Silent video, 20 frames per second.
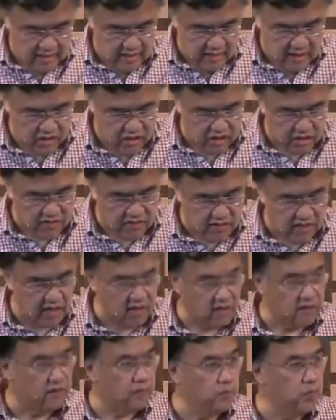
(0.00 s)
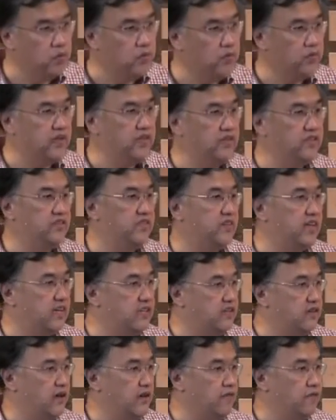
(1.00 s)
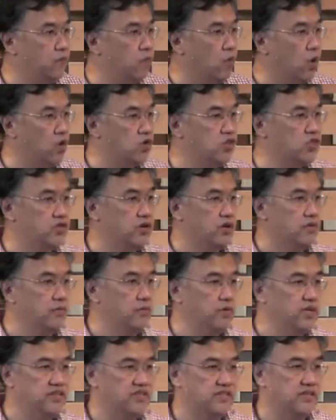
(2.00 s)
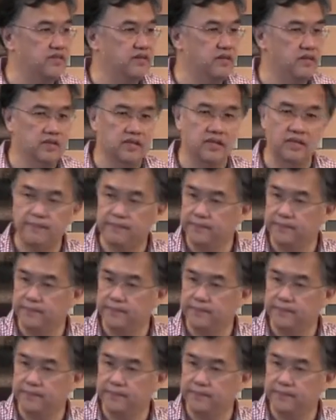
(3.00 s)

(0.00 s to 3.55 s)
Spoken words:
Just think of movies that you have watched recently.